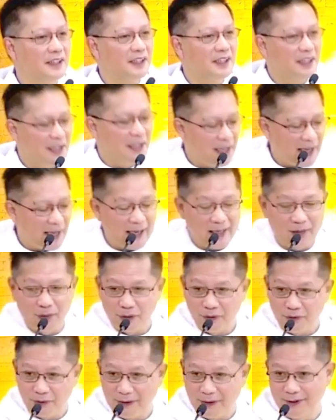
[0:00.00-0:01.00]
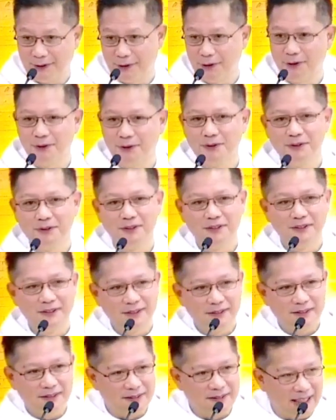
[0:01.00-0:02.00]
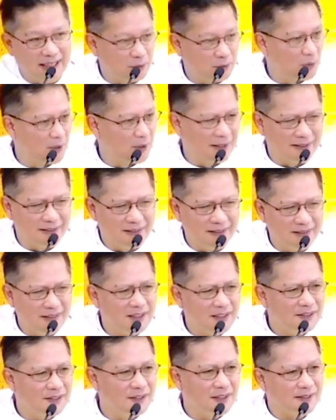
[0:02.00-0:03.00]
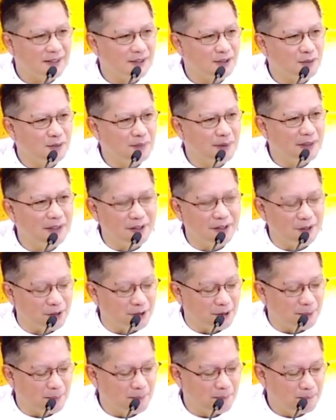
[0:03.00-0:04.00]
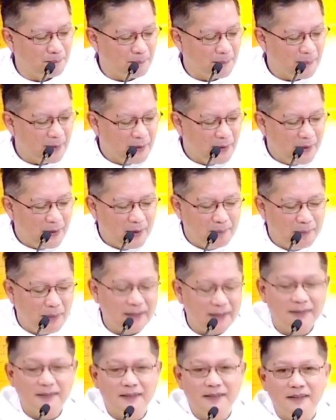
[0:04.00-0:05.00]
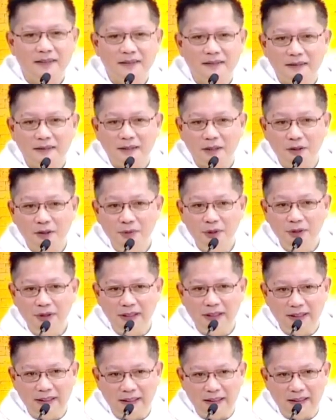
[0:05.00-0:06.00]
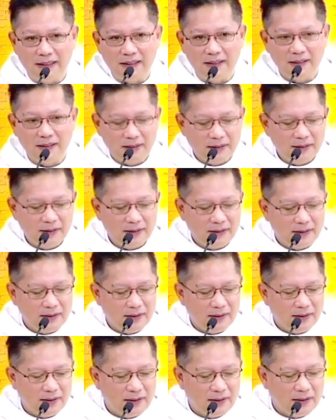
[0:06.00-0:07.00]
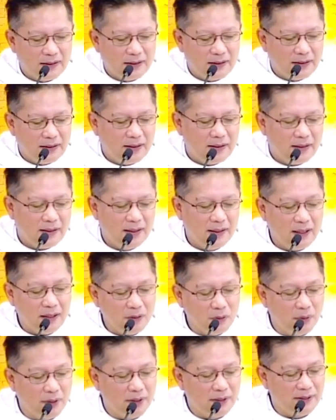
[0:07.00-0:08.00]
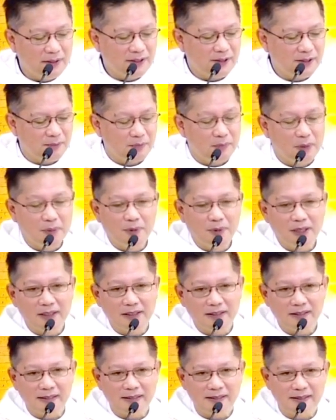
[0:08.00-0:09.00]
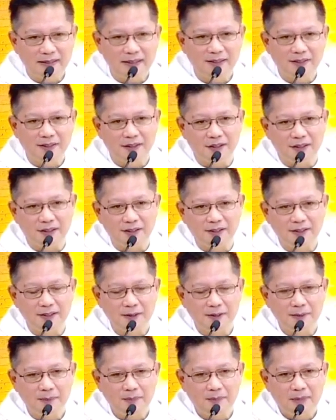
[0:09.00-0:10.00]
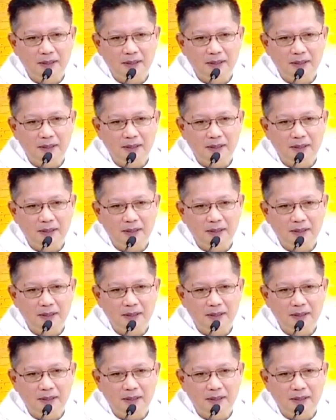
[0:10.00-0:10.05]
And we follow that one, not just the superior, but the community. In other words, my brothers and sisters,